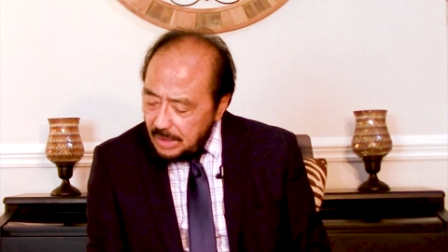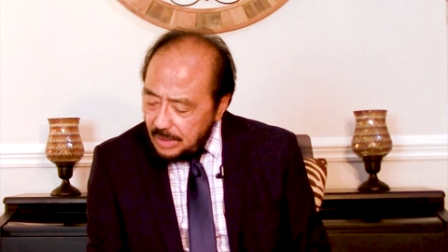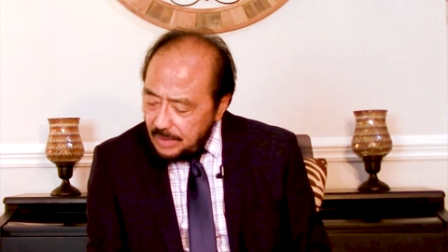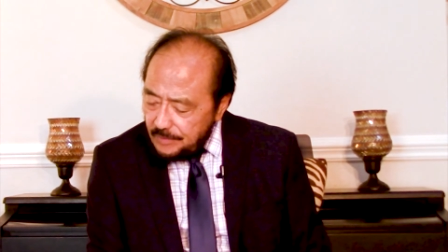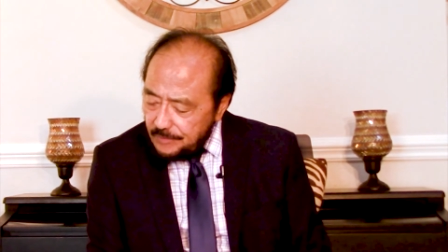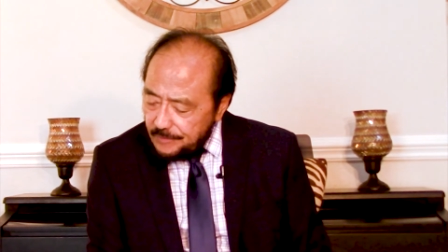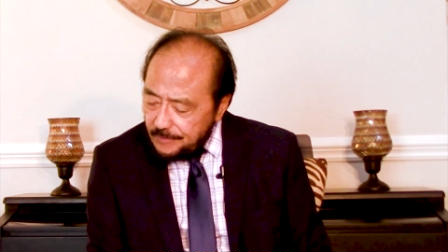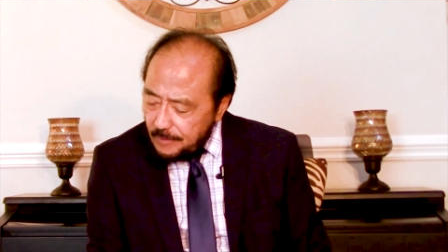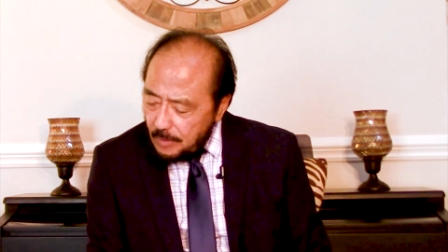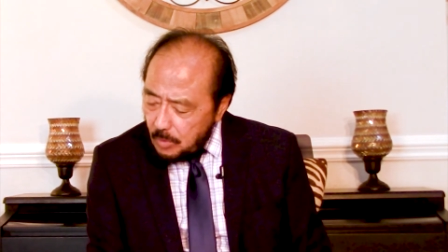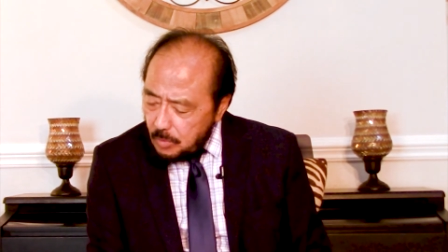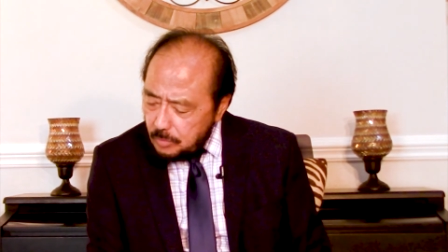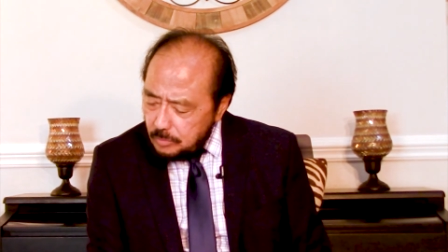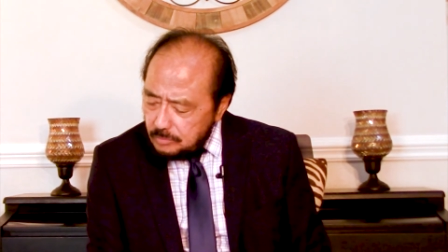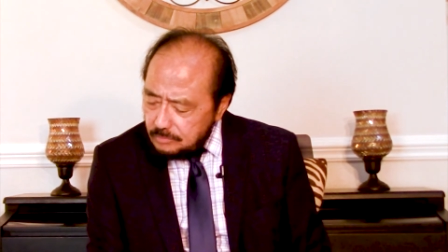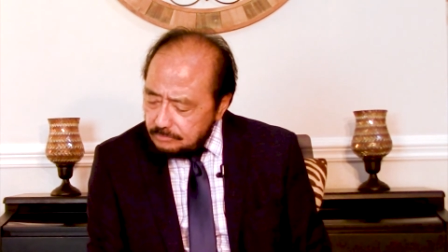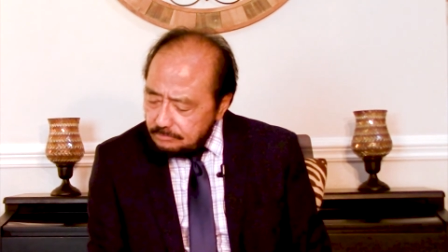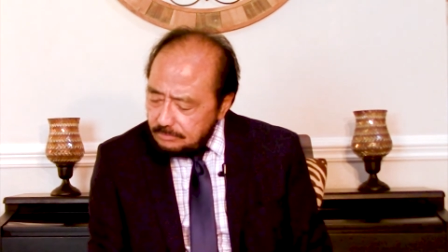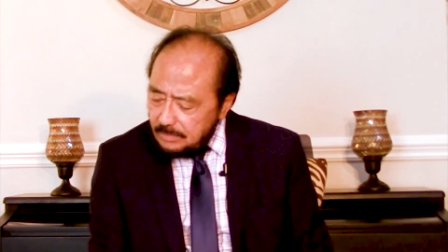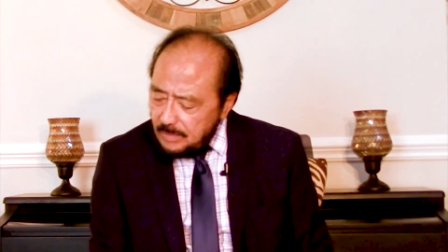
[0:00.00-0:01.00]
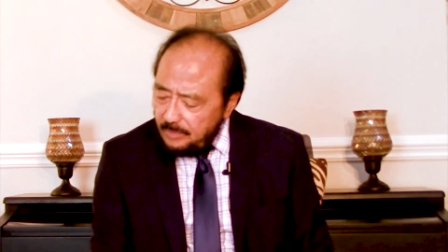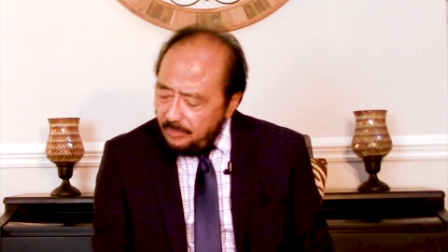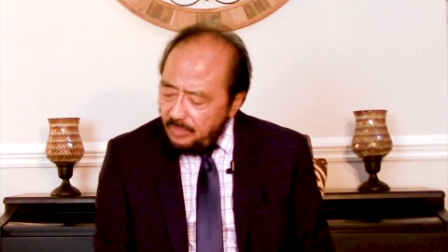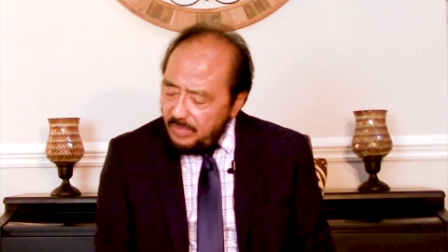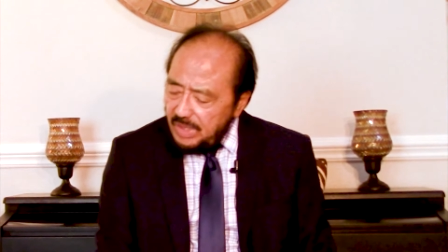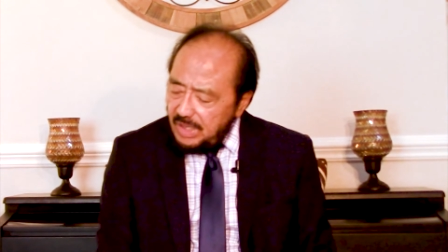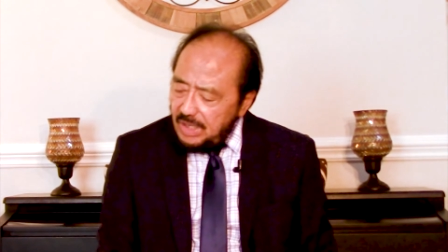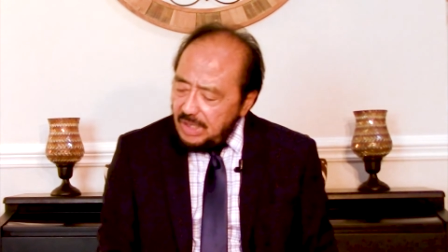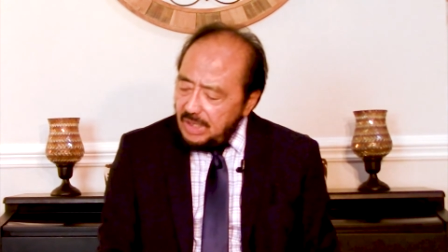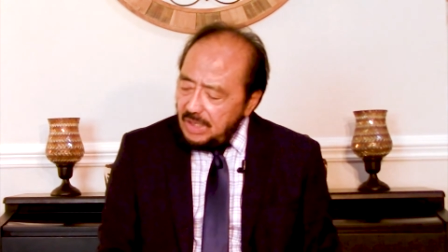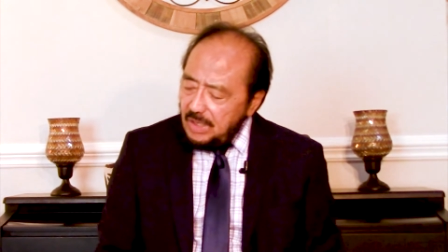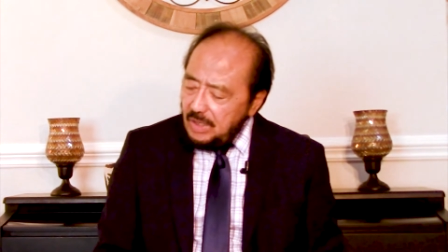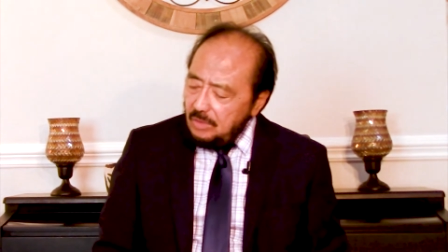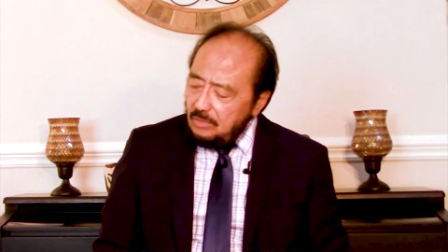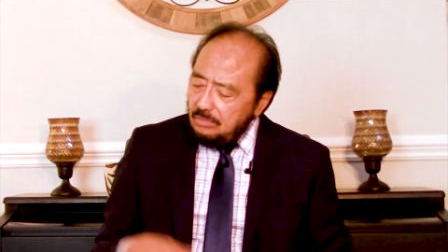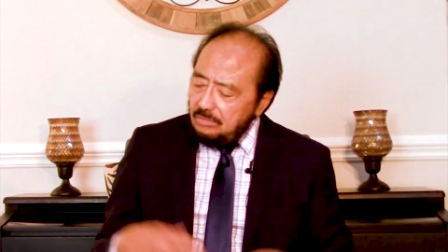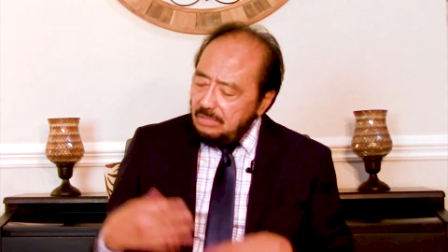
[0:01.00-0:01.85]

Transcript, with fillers: So, you know,